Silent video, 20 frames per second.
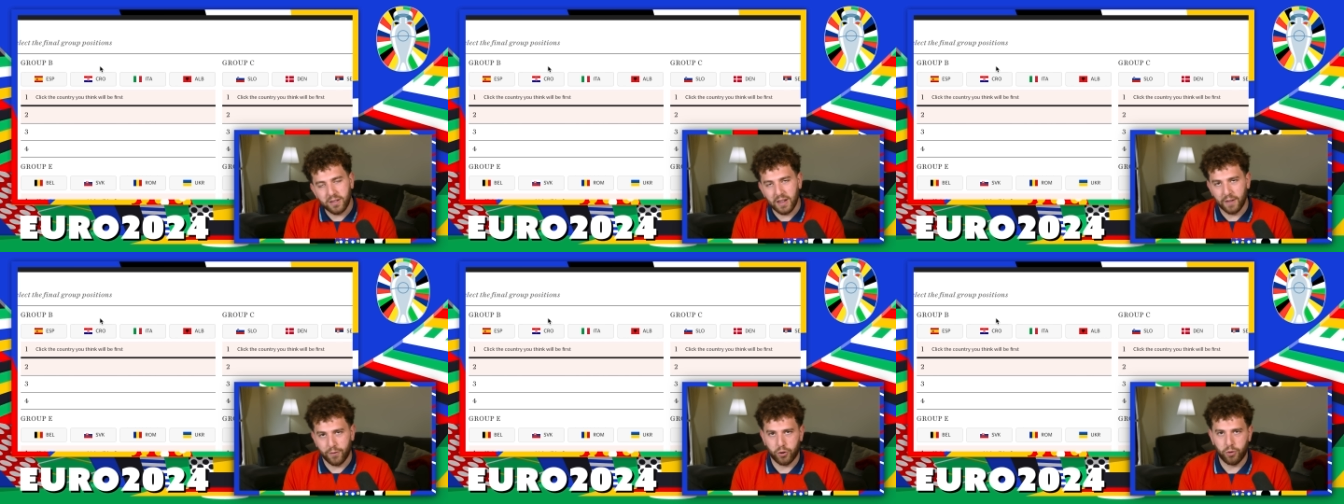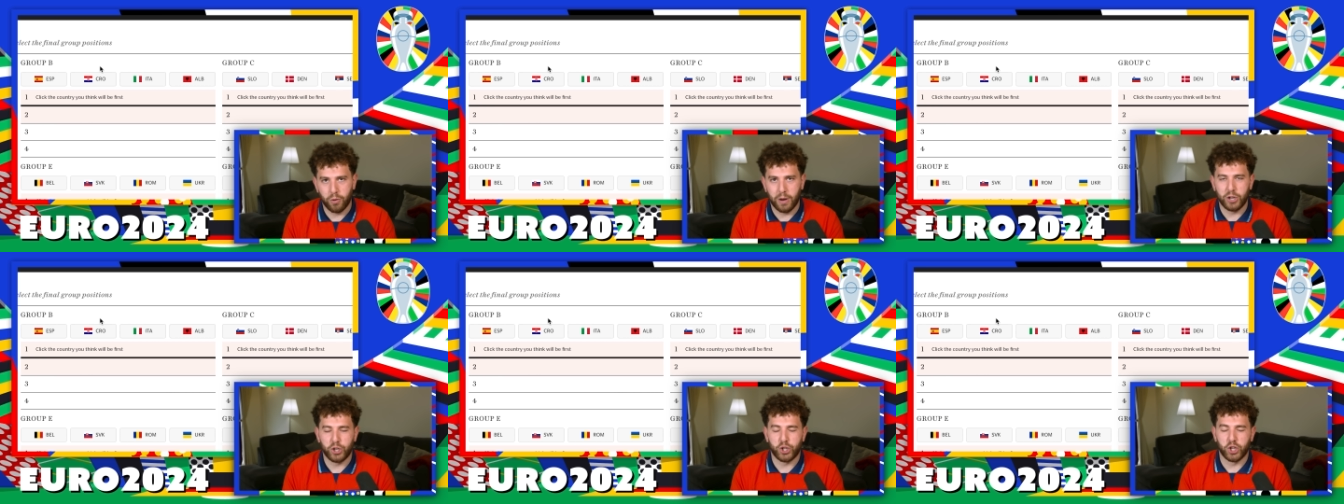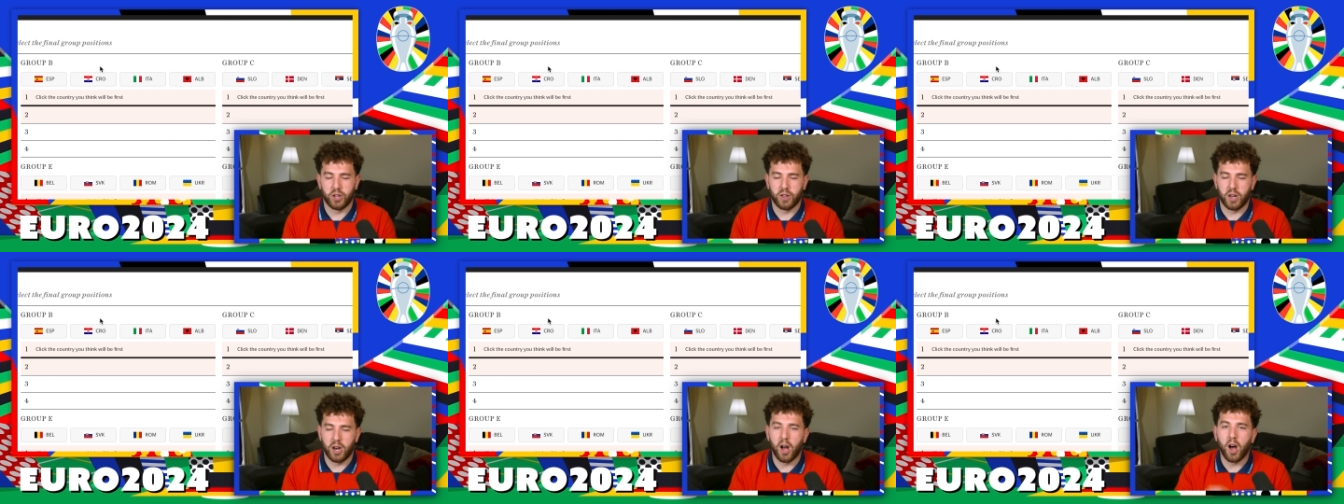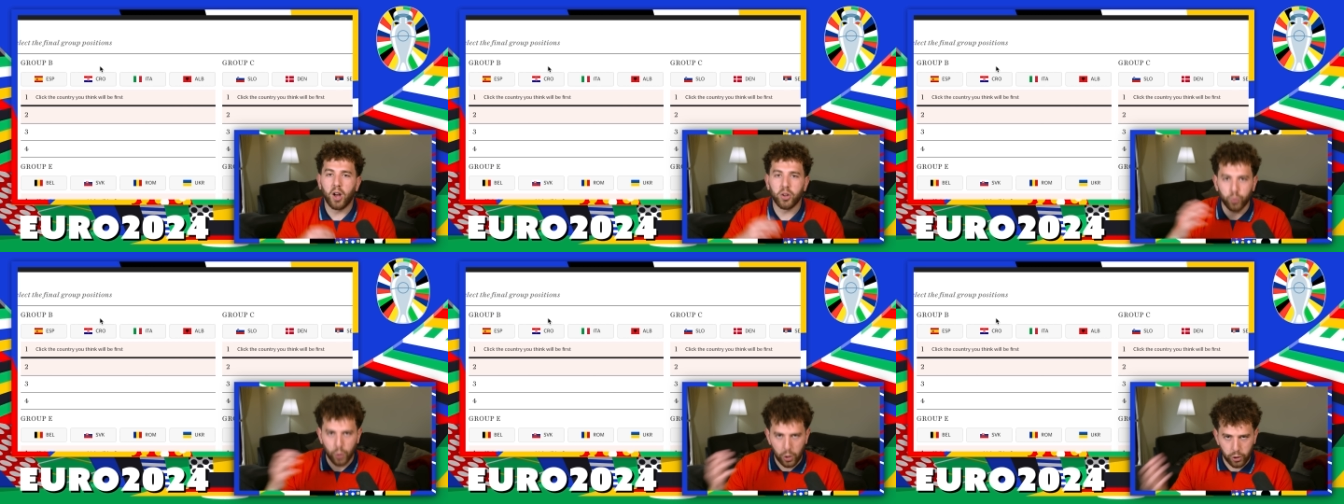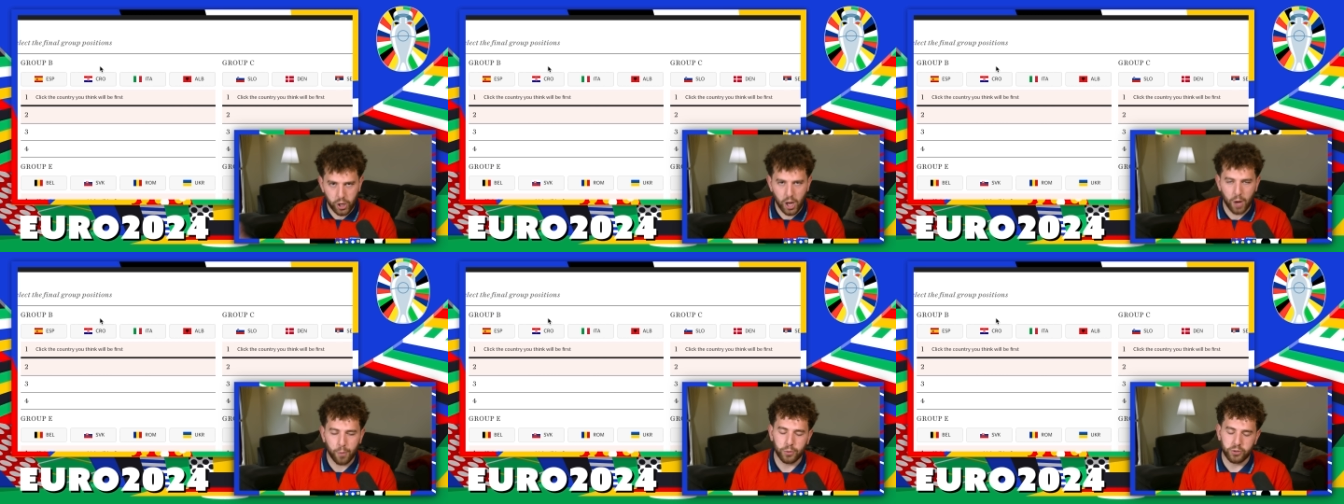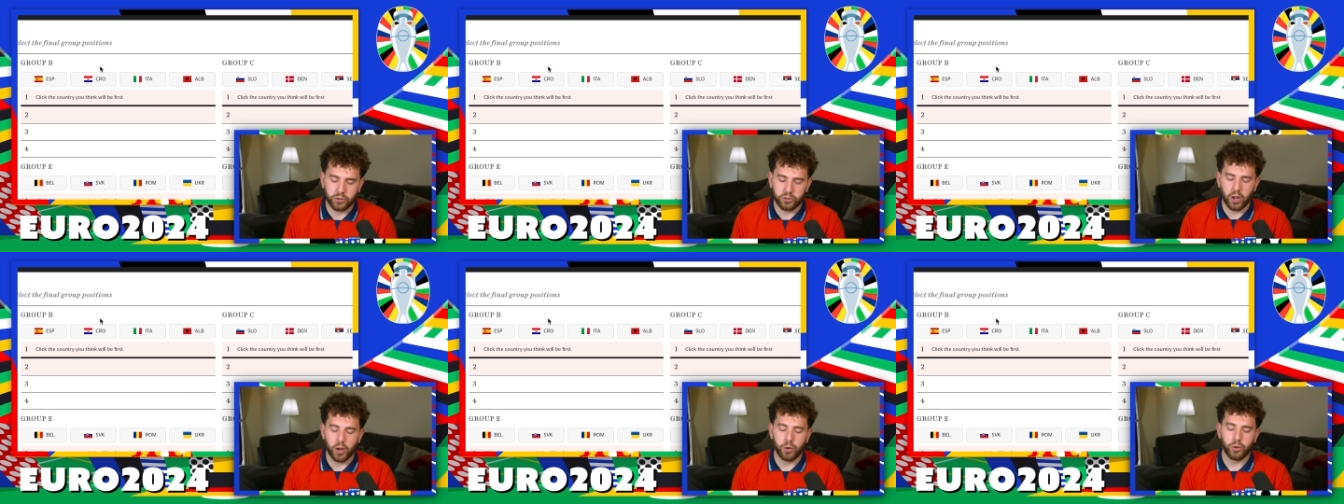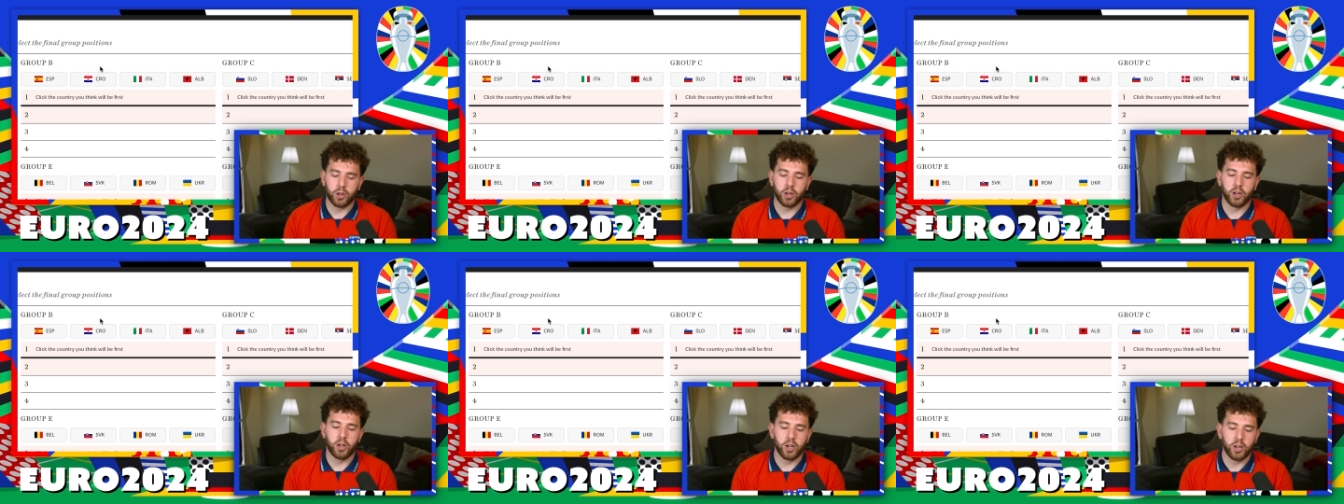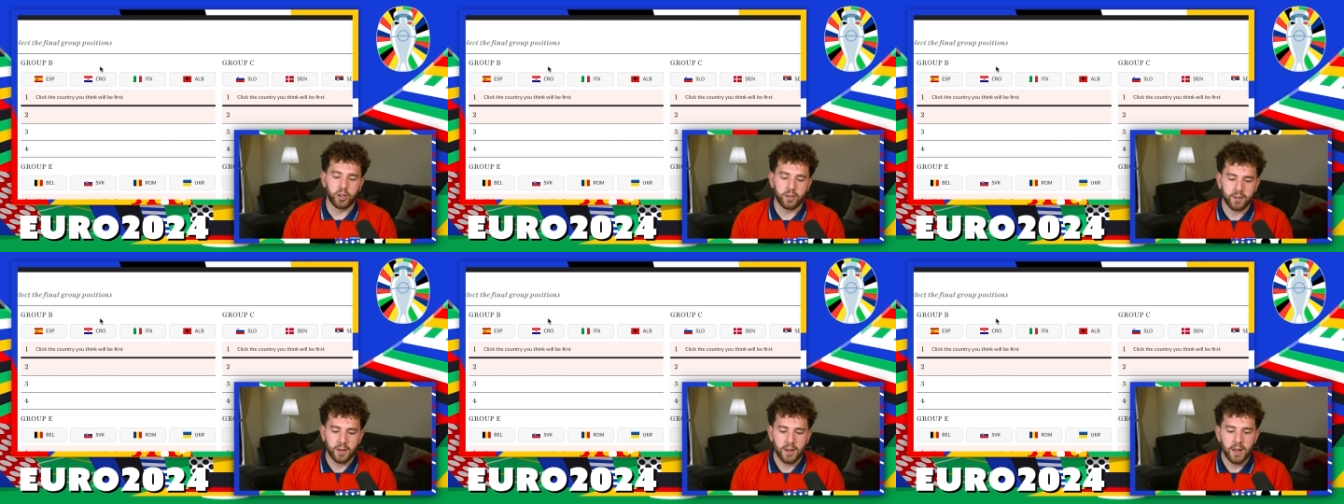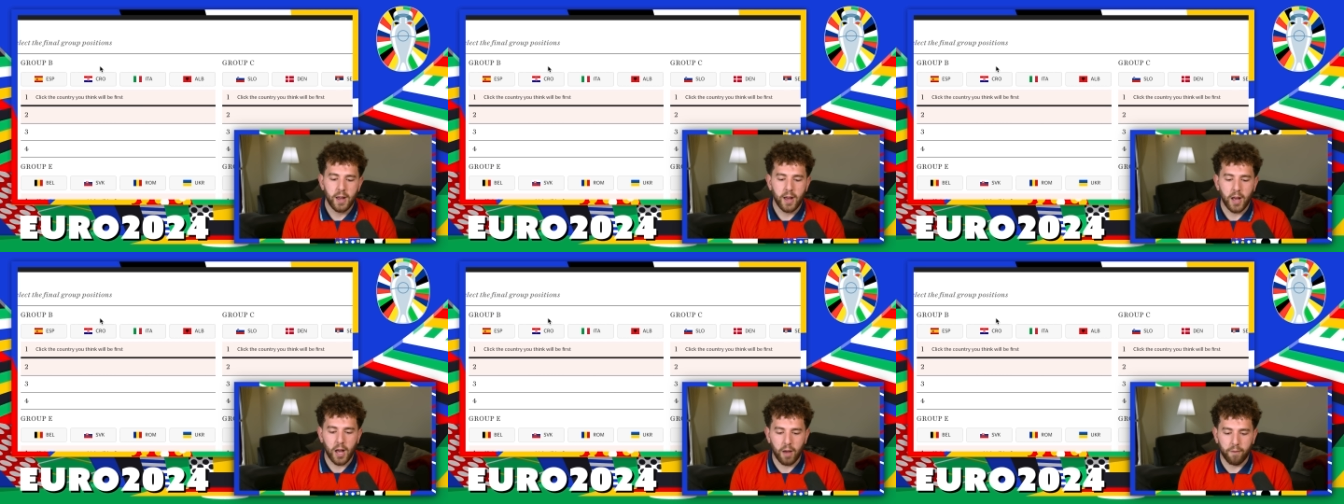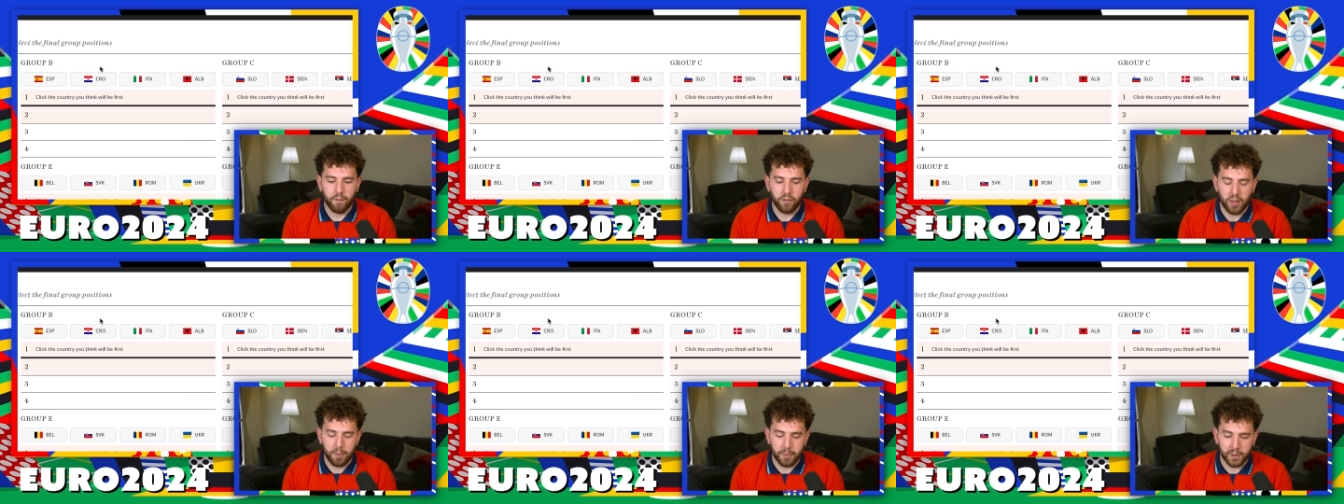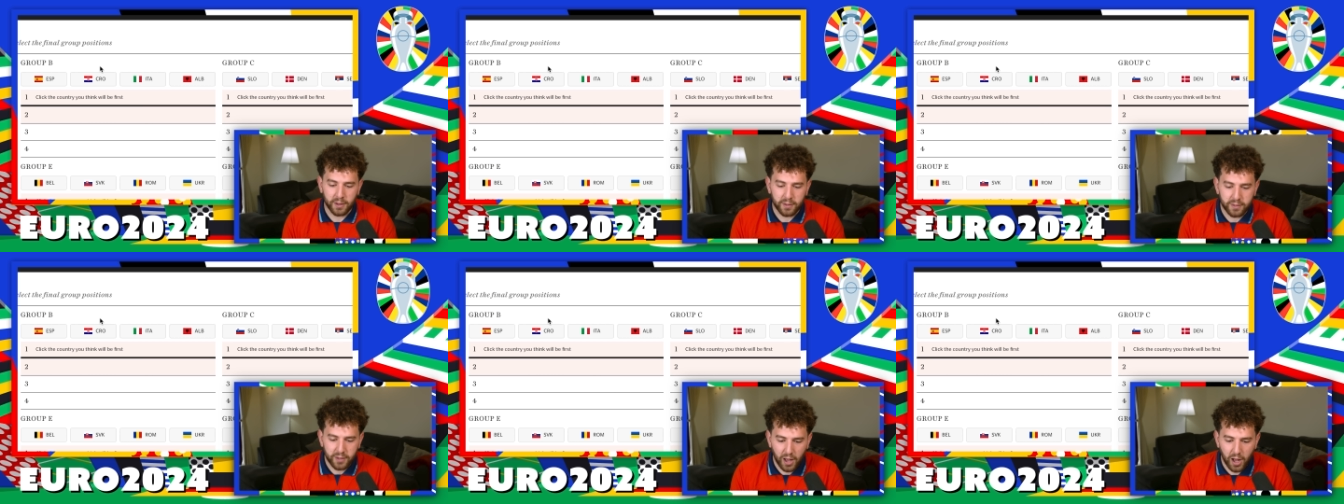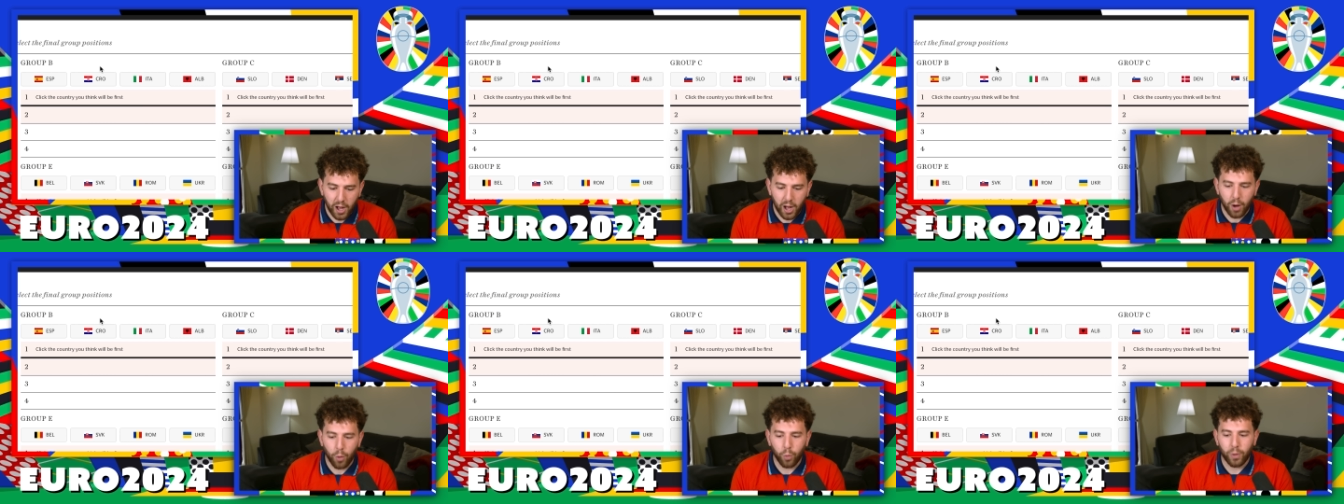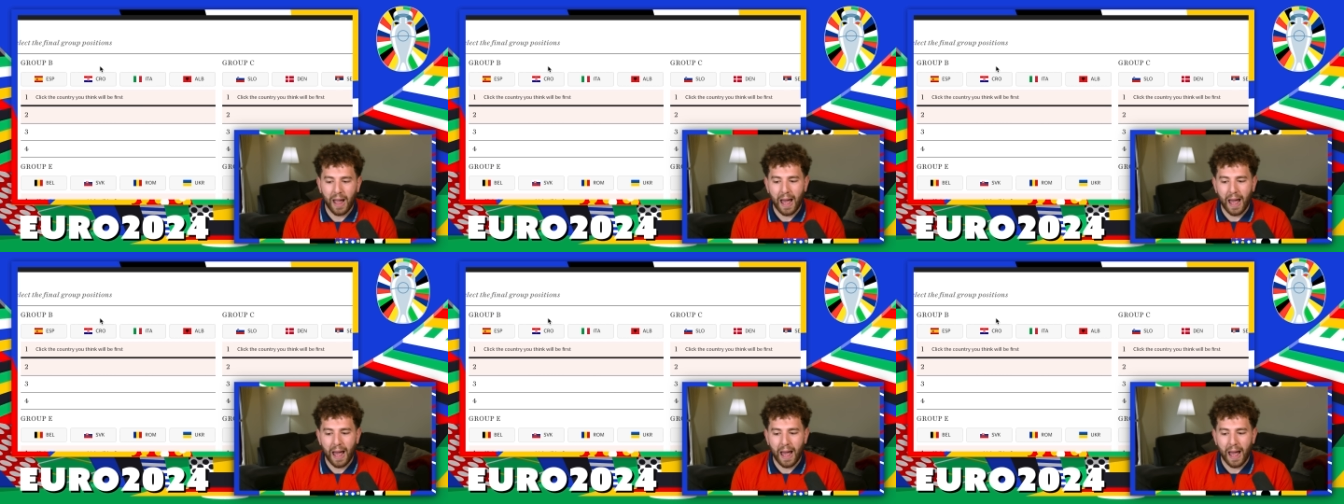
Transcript: is it for Croatia. The last World Cup was so good uh, for them in Qatar.